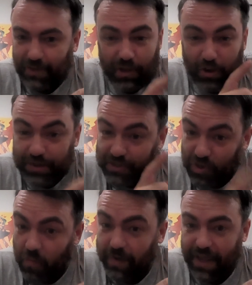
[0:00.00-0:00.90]
I noticed
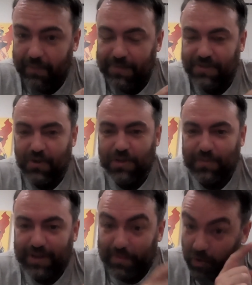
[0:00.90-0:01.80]
so many episodes
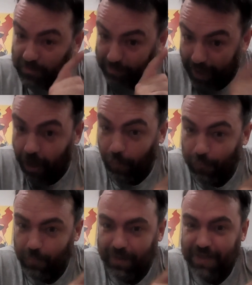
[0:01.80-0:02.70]
where the most
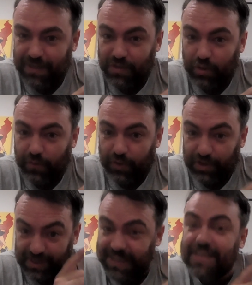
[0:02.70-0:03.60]
powerful beings in the
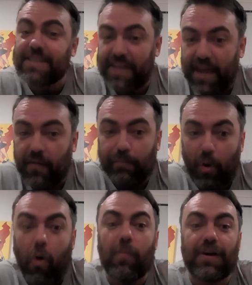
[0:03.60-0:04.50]
universe just get scared of
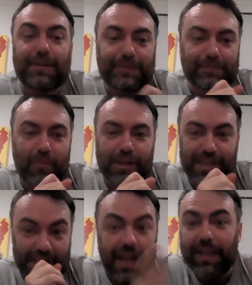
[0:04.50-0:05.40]
Bulma
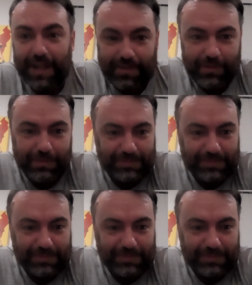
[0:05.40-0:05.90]
yelling at them.